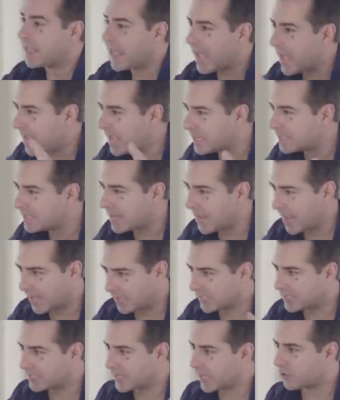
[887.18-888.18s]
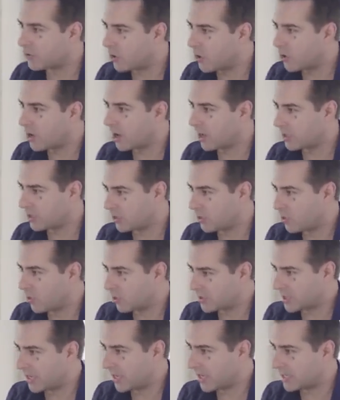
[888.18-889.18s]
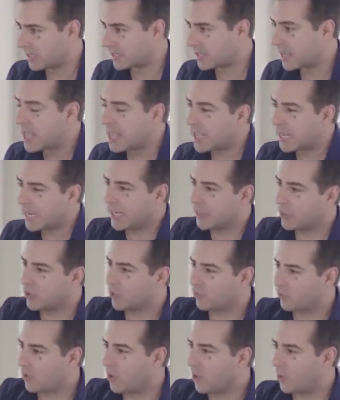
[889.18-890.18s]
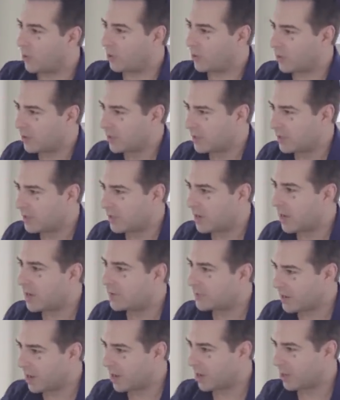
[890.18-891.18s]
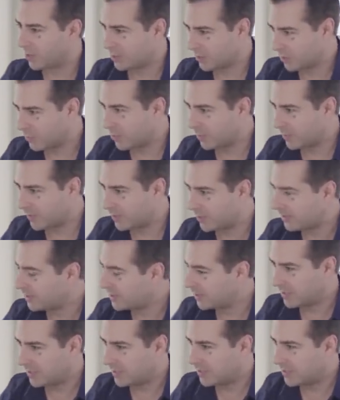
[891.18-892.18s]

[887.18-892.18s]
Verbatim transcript: Because a candidate was interviewed by an organization and suggested to an organization, doesn't make